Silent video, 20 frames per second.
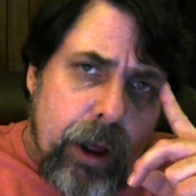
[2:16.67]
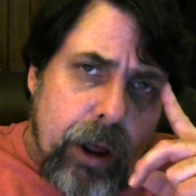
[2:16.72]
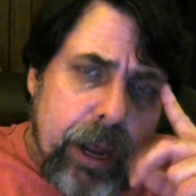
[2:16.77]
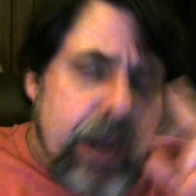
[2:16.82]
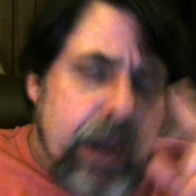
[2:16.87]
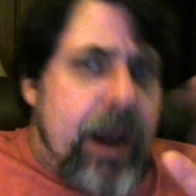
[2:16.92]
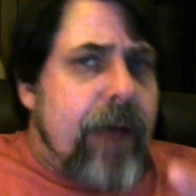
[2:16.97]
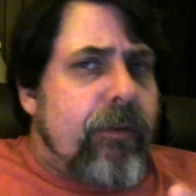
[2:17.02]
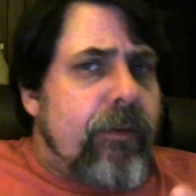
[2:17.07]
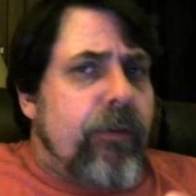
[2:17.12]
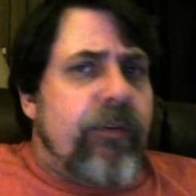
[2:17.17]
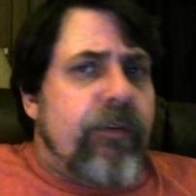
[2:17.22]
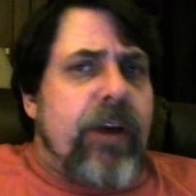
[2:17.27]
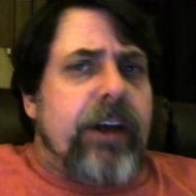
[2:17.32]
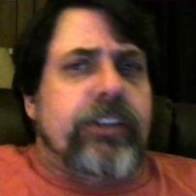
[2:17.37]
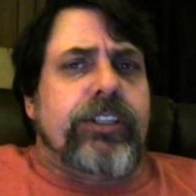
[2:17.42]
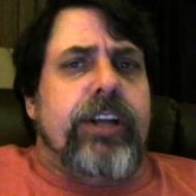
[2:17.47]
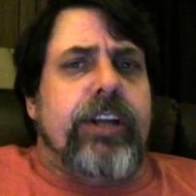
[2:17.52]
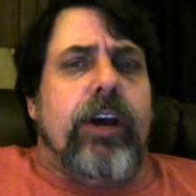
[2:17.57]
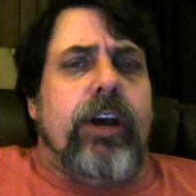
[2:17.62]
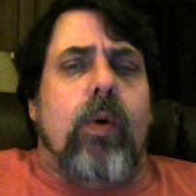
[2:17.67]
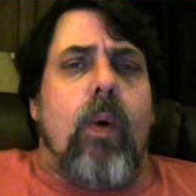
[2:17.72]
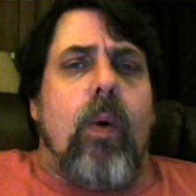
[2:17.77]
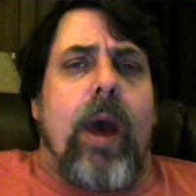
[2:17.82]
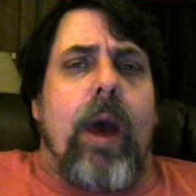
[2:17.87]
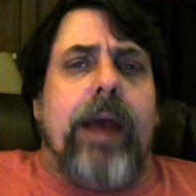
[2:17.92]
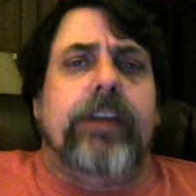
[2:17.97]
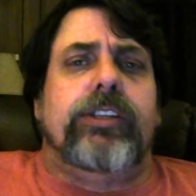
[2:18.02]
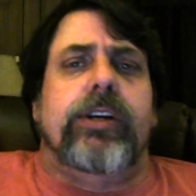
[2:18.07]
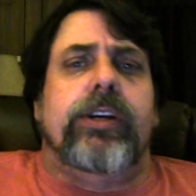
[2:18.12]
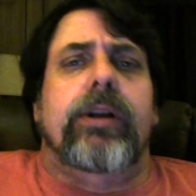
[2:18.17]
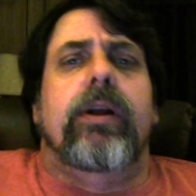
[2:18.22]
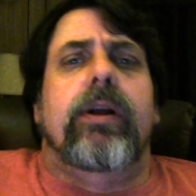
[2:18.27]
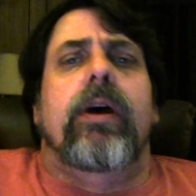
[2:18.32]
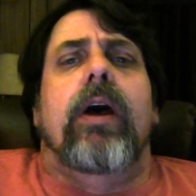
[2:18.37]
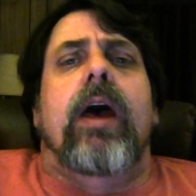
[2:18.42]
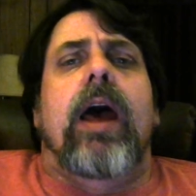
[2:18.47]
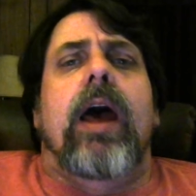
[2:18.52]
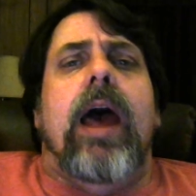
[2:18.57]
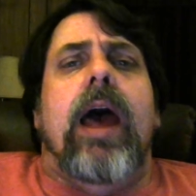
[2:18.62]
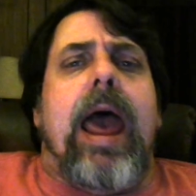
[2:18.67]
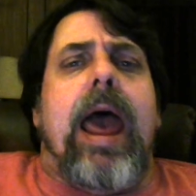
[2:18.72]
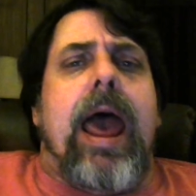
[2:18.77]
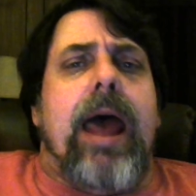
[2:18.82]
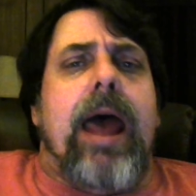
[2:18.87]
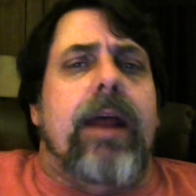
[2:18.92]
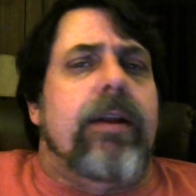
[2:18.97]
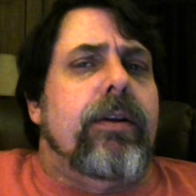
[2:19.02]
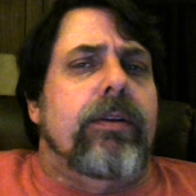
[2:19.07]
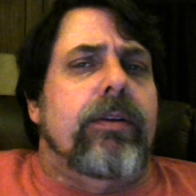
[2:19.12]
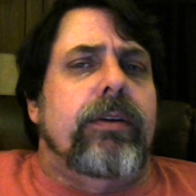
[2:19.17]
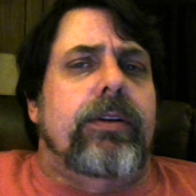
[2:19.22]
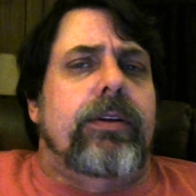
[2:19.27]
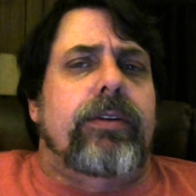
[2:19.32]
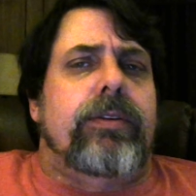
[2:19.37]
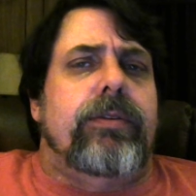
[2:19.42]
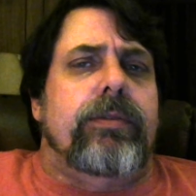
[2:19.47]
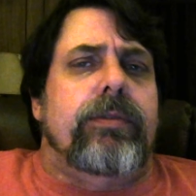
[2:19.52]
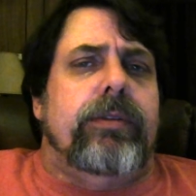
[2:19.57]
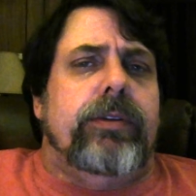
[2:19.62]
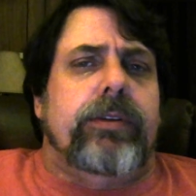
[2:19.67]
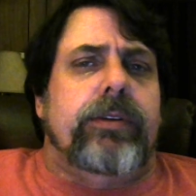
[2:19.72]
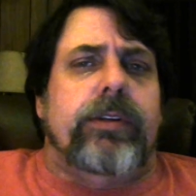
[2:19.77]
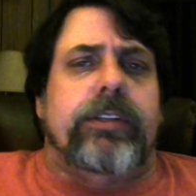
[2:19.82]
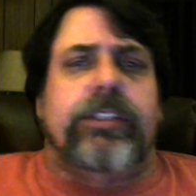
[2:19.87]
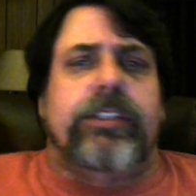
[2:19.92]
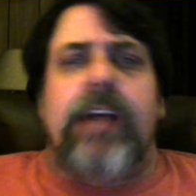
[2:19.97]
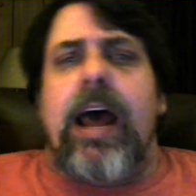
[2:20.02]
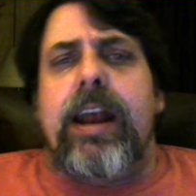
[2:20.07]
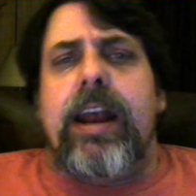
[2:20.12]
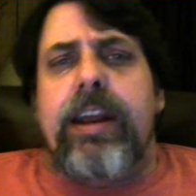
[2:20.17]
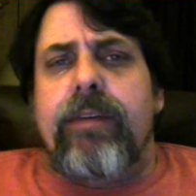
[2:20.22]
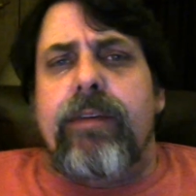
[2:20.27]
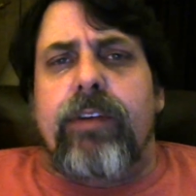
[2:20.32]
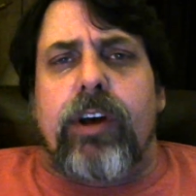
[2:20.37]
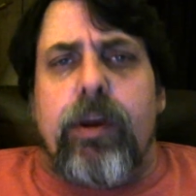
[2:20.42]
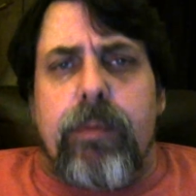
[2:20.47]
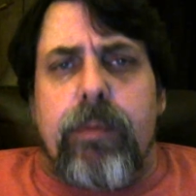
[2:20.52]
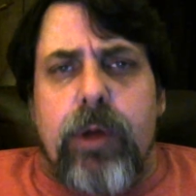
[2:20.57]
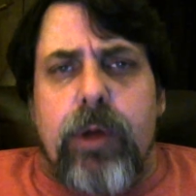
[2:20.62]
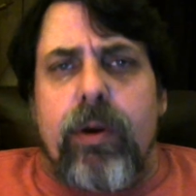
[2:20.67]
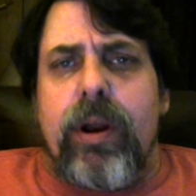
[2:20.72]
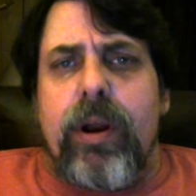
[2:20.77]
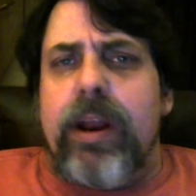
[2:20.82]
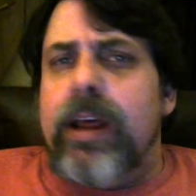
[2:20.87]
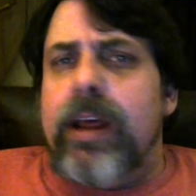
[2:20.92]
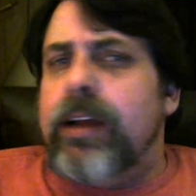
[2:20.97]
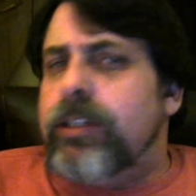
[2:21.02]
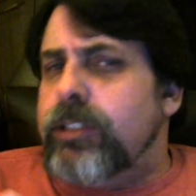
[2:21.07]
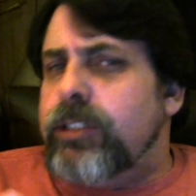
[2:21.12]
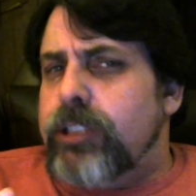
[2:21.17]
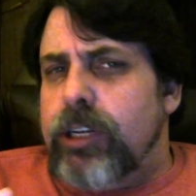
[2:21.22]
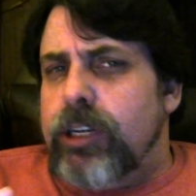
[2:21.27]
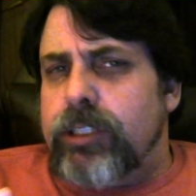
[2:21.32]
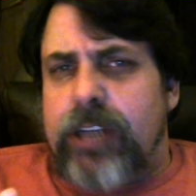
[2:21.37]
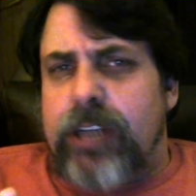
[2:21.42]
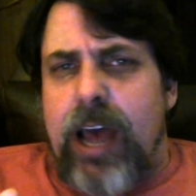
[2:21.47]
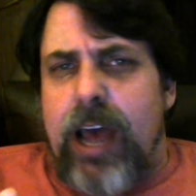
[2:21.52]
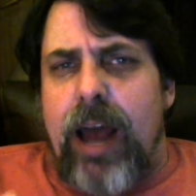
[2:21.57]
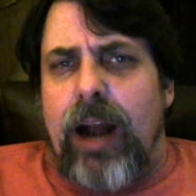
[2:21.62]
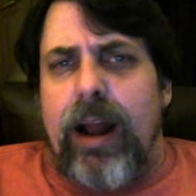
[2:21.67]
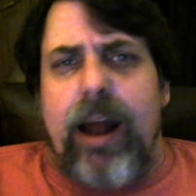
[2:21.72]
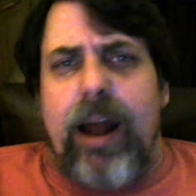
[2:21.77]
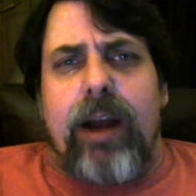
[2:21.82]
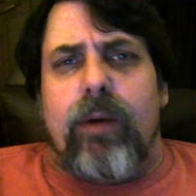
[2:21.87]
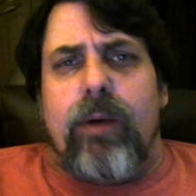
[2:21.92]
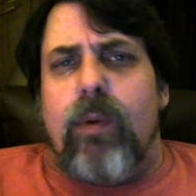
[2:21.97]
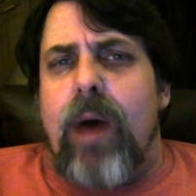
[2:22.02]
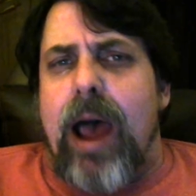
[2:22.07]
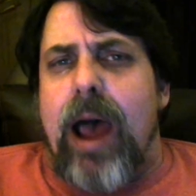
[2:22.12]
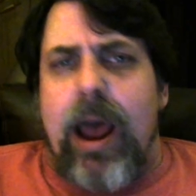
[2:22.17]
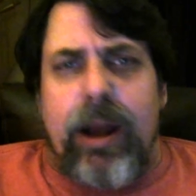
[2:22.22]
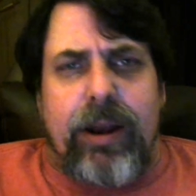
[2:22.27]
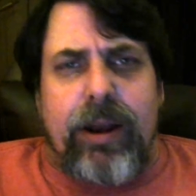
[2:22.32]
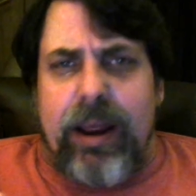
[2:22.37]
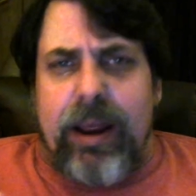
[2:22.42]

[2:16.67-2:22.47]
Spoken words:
he never finished the equation, and the scientific community just kind of let it ride.